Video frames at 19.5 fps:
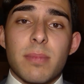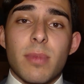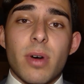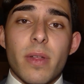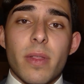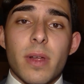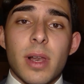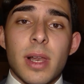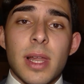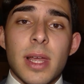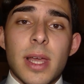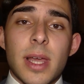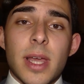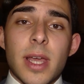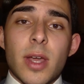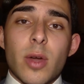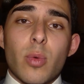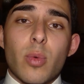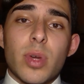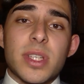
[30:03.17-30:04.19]
model,
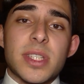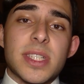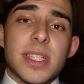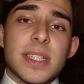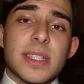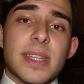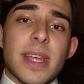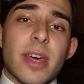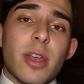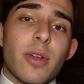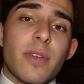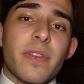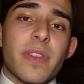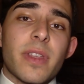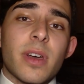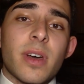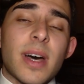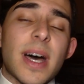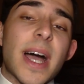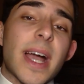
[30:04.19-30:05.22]
which is that of
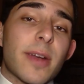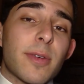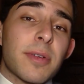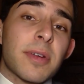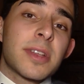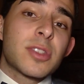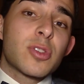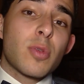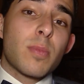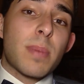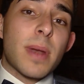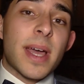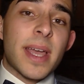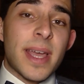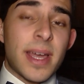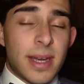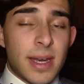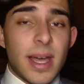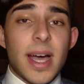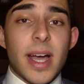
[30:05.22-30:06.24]
the aggregate supply
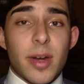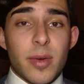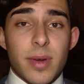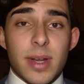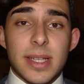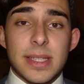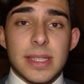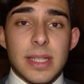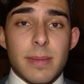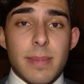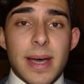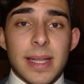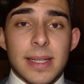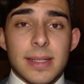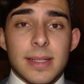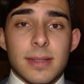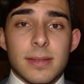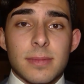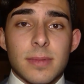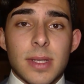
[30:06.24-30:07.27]
and aggregate
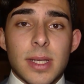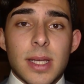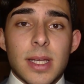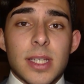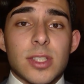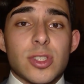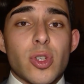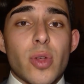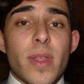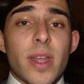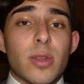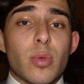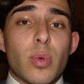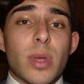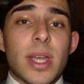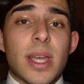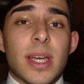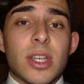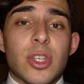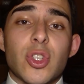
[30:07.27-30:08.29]
demand, so that we
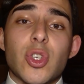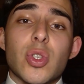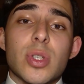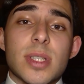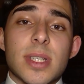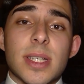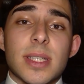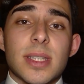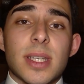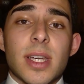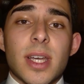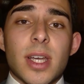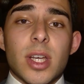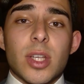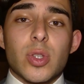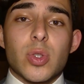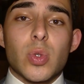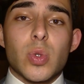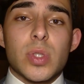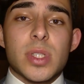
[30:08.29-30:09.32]
can use it
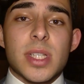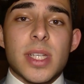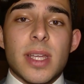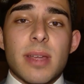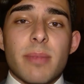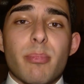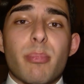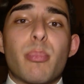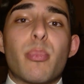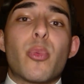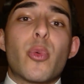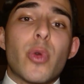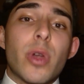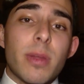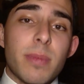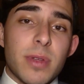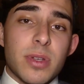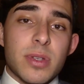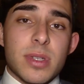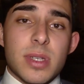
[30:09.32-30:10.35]
to see
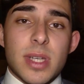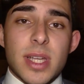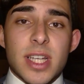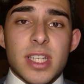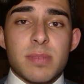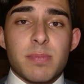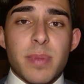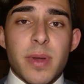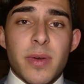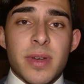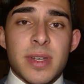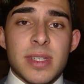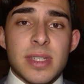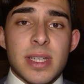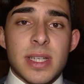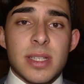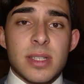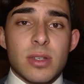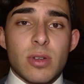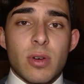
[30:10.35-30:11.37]
previous
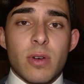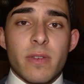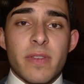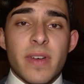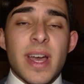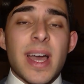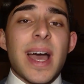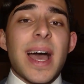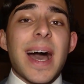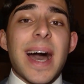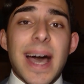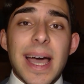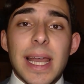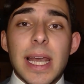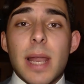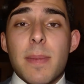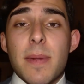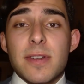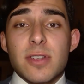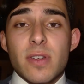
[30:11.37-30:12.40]
experiences of high
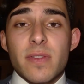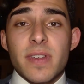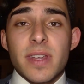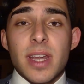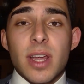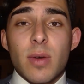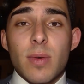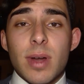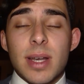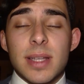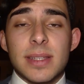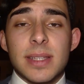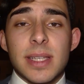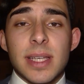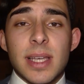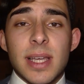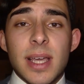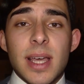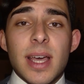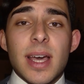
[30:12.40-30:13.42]
levels of
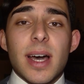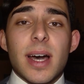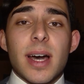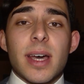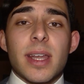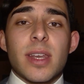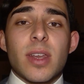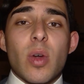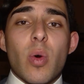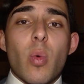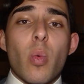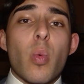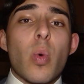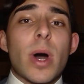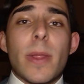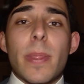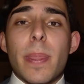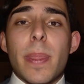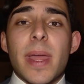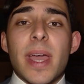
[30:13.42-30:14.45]
inequality and
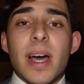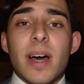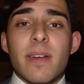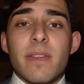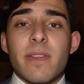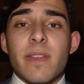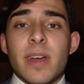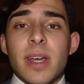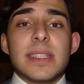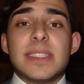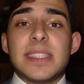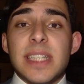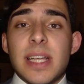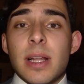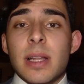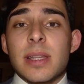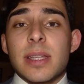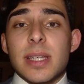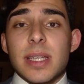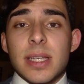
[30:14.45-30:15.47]
what they have
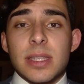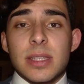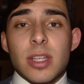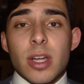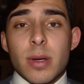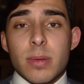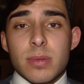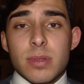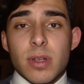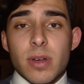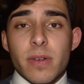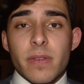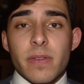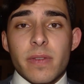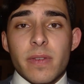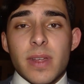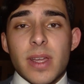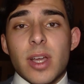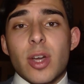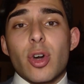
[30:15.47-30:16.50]
yielded in terms
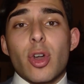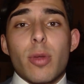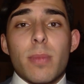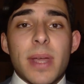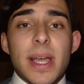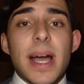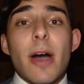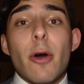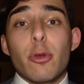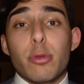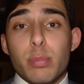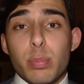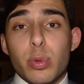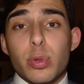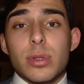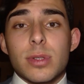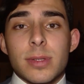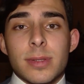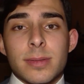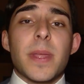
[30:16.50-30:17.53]
of economic
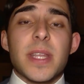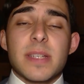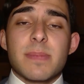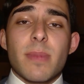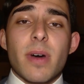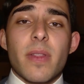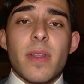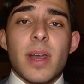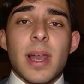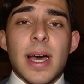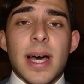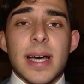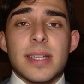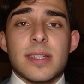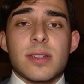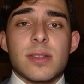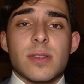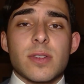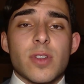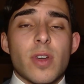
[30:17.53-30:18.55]
output. This model
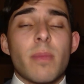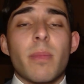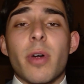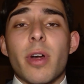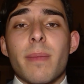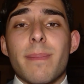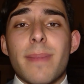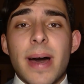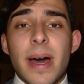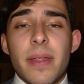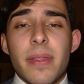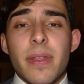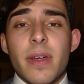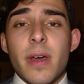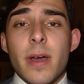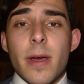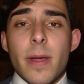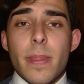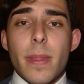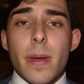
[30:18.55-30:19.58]
has some more math
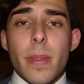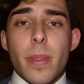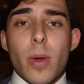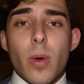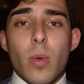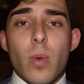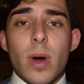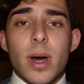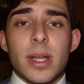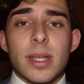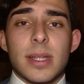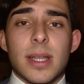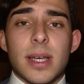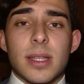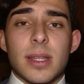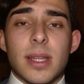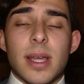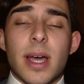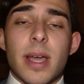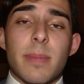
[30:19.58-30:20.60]
than the one
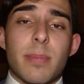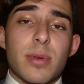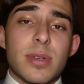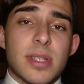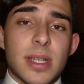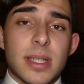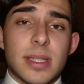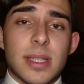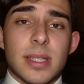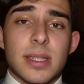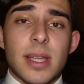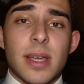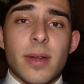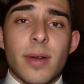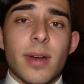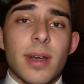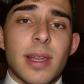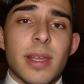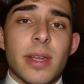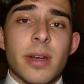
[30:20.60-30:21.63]
that I presented
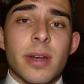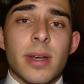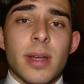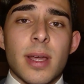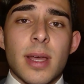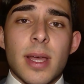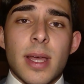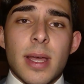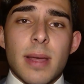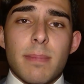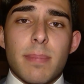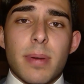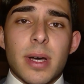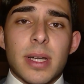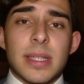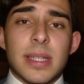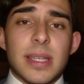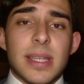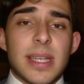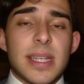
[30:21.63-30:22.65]
earlier,
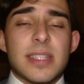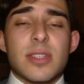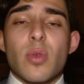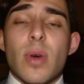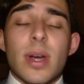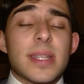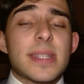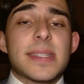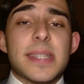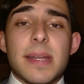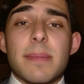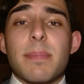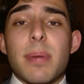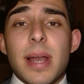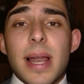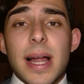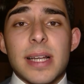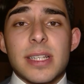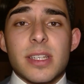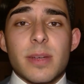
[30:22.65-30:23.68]
but it is quite simple
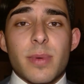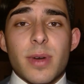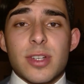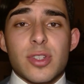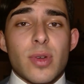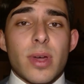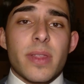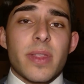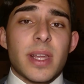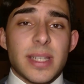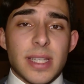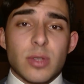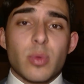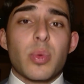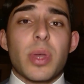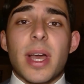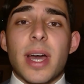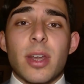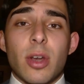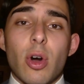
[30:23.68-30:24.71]
algebra, so I think that we
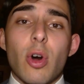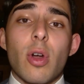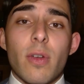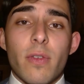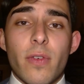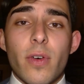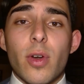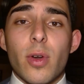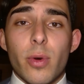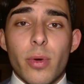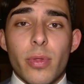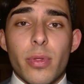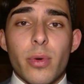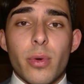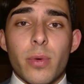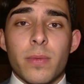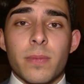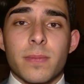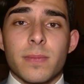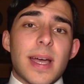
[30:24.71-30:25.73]
can all follow
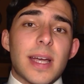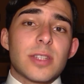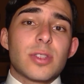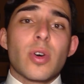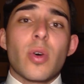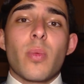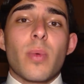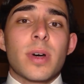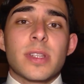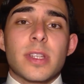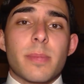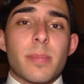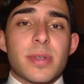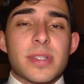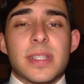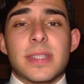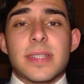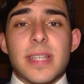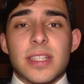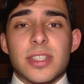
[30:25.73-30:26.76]
through. I don't want the
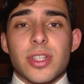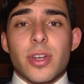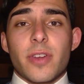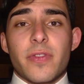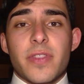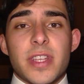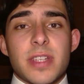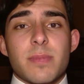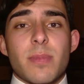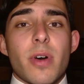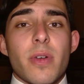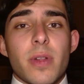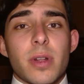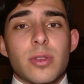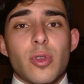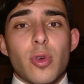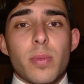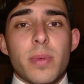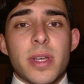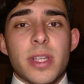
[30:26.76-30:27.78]
presentation of this model
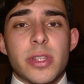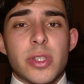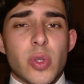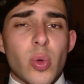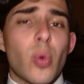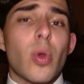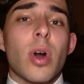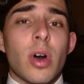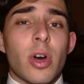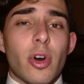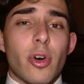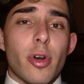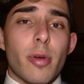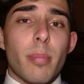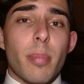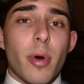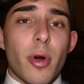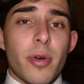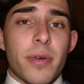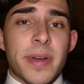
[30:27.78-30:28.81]
to be too long or
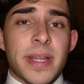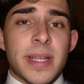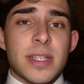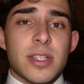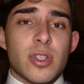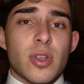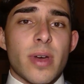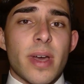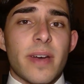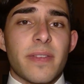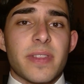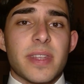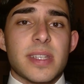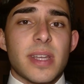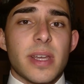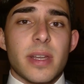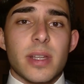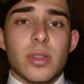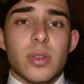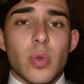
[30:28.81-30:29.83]
boring, so I have
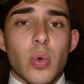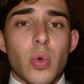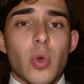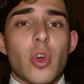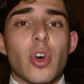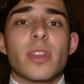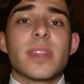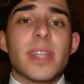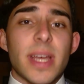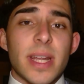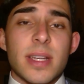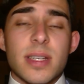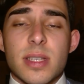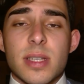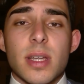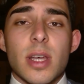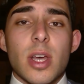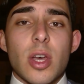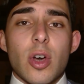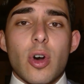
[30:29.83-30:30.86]
decided to condense
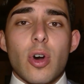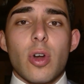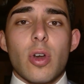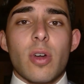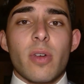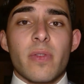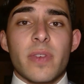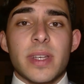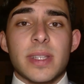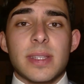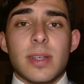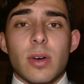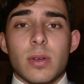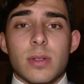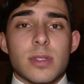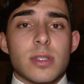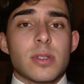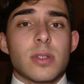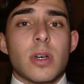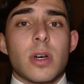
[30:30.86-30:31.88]
all of it
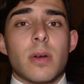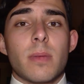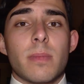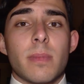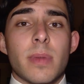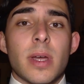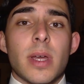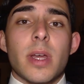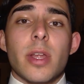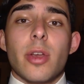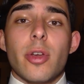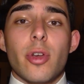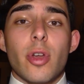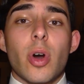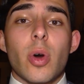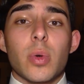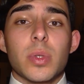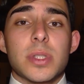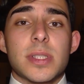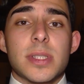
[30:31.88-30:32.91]
on some
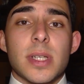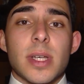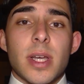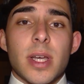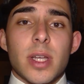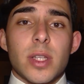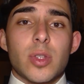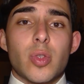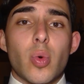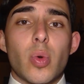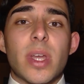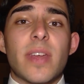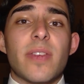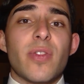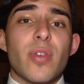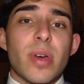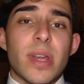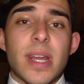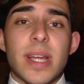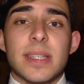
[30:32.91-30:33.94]
notes to give
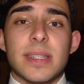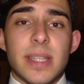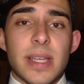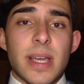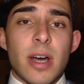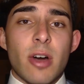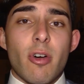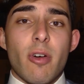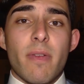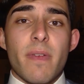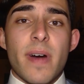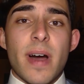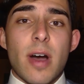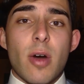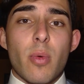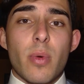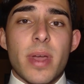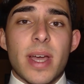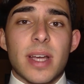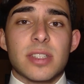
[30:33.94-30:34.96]
you an idea of how
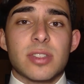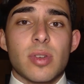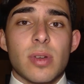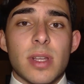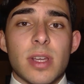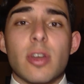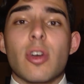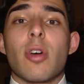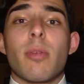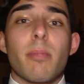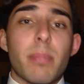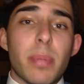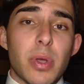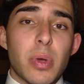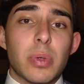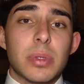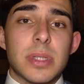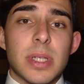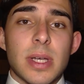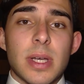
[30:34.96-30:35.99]
we actually
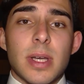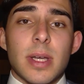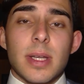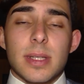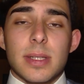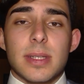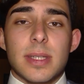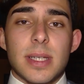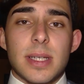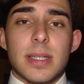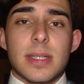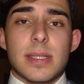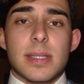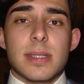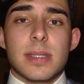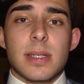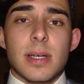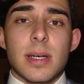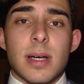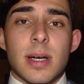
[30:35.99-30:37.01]
compute
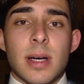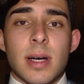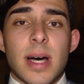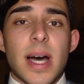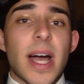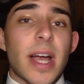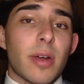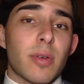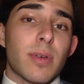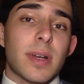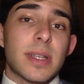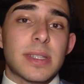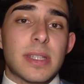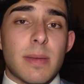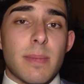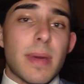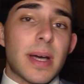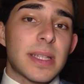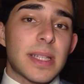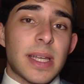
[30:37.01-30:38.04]
this aggregate
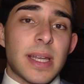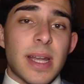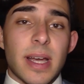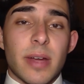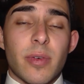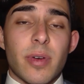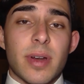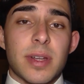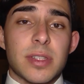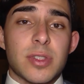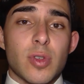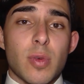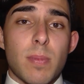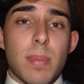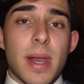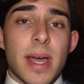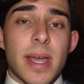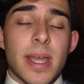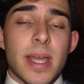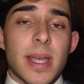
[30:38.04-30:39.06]
demand and aggregate
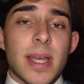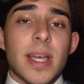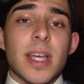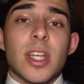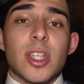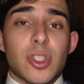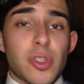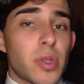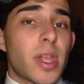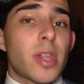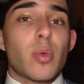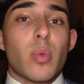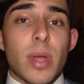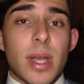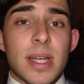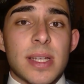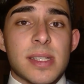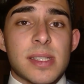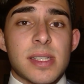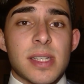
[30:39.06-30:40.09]
supply, so that we
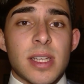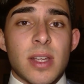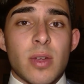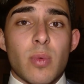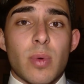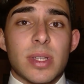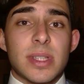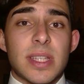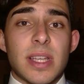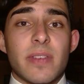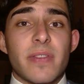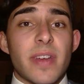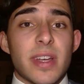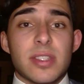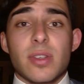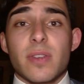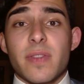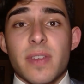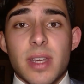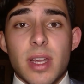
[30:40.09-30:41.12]
can see what the
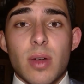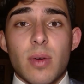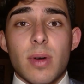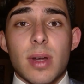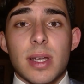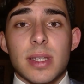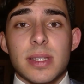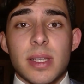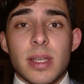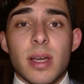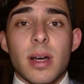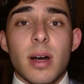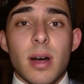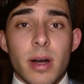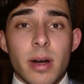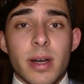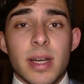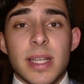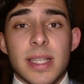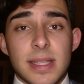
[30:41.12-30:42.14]
effects of inequality
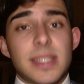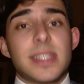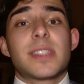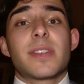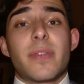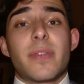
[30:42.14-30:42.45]
are in this